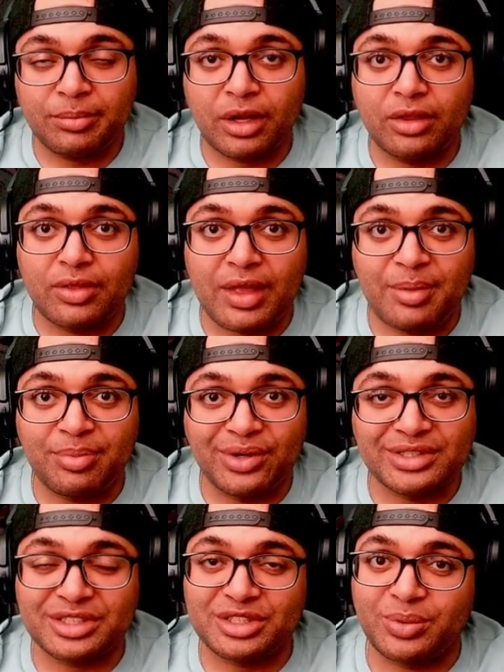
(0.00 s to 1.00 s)
But other than that,
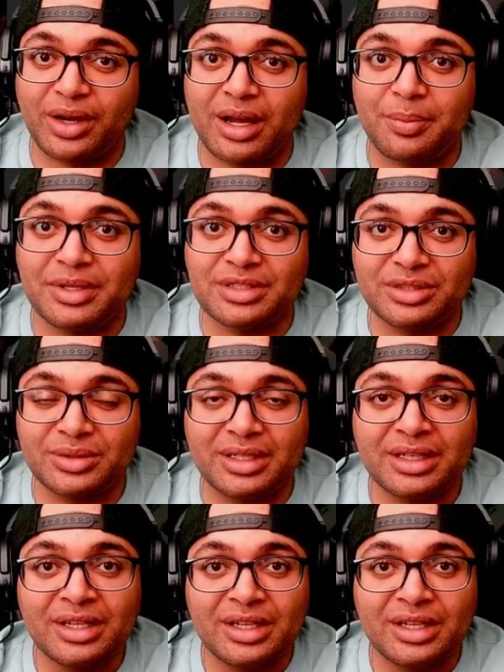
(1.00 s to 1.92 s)
boys, I just want to hop into it.